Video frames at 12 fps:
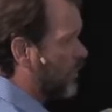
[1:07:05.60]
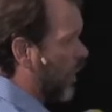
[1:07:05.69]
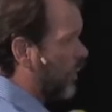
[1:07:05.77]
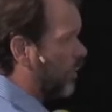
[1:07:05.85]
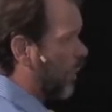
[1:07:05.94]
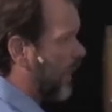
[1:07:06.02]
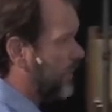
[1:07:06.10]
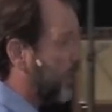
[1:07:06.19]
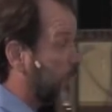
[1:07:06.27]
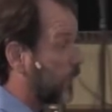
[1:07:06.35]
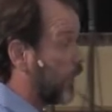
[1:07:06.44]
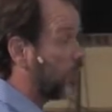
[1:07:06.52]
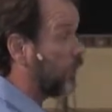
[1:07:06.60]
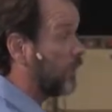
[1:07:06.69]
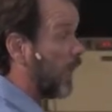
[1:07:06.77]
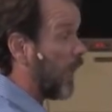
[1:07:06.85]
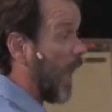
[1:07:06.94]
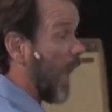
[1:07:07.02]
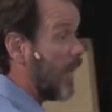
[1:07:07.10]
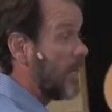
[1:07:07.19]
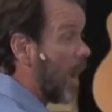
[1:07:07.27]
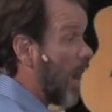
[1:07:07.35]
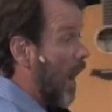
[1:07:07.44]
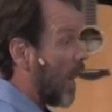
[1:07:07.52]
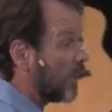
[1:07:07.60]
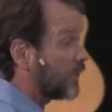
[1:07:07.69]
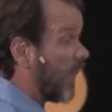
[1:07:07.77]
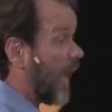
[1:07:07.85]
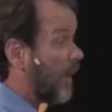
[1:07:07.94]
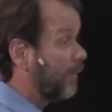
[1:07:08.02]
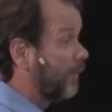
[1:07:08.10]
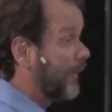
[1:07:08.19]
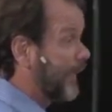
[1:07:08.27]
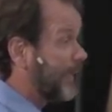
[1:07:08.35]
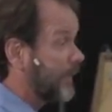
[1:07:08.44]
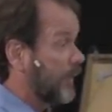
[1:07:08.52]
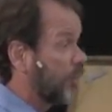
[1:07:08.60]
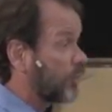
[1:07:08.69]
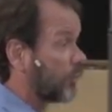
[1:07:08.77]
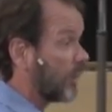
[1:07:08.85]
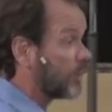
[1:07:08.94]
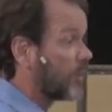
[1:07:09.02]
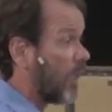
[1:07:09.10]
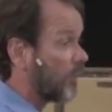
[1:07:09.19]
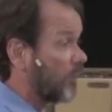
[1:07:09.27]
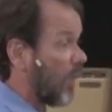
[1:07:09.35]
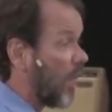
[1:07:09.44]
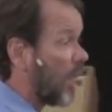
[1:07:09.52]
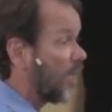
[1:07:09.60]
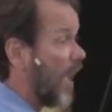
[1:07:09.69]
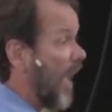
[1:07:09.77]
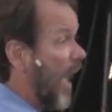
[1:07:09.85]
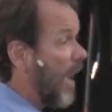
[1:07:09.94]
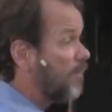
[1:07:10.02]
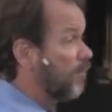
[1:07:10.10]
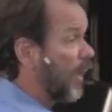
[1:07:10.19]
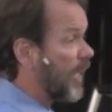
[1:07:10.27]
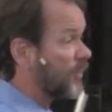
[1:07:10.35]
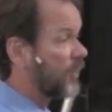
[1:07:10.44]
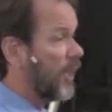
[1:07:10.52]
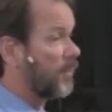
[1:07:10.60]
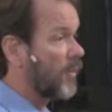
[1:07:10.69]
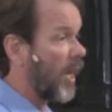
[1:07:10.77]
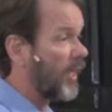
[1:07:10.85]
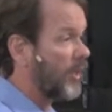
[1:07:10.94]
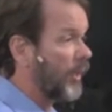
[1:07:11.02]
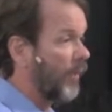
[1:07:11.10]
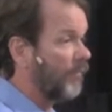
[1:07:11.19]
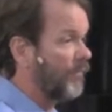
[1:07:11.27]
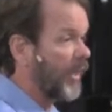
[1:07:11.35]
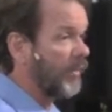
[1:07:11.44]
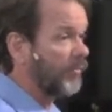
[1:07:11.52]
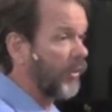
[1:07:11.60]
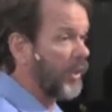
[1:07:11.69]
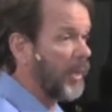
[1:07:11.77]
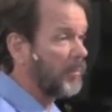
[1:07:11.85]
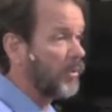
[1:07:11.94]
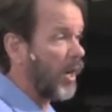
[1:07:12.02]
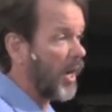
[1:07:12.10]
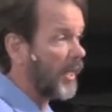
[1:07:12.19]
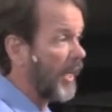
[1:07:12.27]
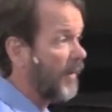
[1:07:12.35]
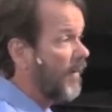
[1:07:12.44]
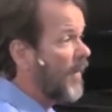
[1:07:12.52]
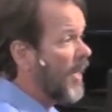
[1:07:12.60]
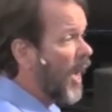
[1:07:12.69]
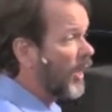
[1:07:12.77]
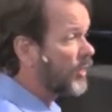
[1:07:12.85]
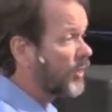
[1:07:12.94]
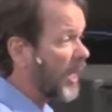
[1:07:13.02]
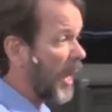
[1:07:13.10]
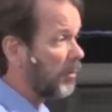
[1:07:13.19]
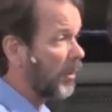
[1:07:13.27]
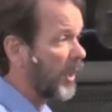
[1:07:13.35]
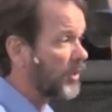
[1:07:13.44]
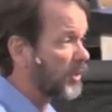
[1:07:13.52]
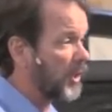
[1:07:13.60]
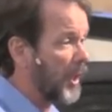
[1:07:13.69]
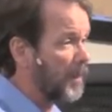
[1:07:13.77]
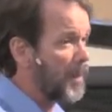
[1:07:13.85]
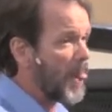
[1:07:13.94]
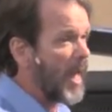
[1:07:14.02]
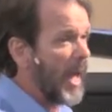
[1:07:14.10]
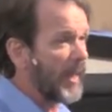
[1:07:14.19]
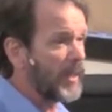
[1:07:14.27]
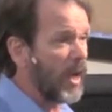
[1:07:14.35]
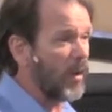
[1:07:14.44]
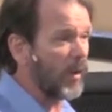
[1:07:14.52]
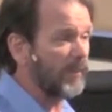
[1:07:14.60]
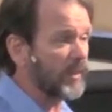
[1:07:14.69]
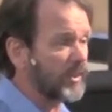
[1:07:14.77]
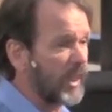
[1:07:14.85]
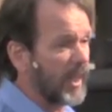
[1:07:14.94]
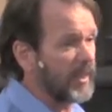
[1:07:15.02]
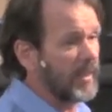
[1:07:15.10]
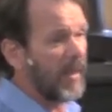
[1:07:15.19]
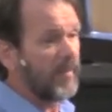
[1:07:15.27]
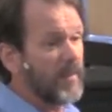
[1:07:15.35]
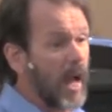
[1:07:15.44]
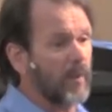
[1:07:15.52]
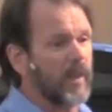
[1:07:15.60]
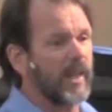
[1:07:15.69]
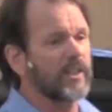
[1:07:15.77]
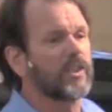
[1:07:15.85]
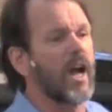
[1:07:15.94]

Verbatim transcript: going to do what he said he's going to do. Now, now Asa had reason to trust God. God had blessed him. God had intervened for him. God had established him. And now all of a sudden, now that he's